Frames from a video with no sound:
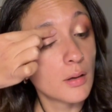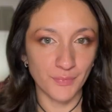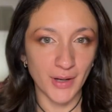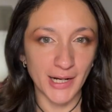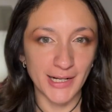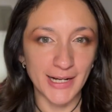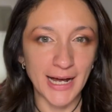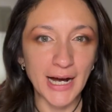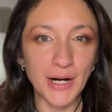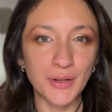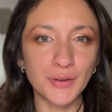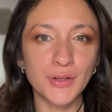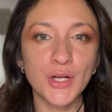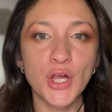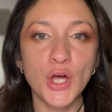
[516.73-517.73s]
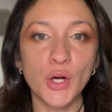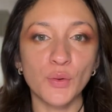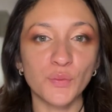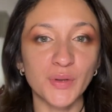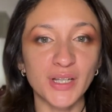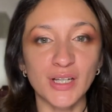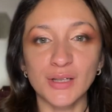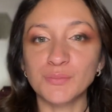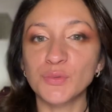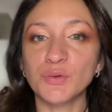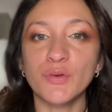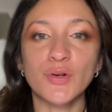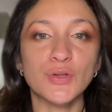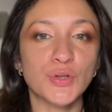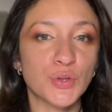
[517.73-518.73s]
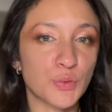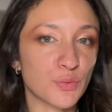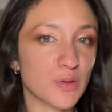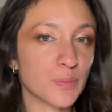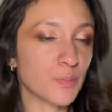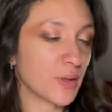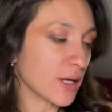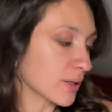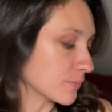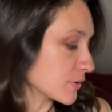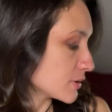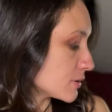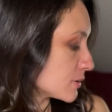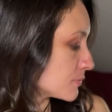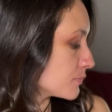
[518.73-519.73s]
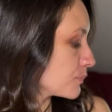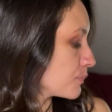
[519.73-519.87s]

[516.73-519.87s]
And now we can move on to the pigment.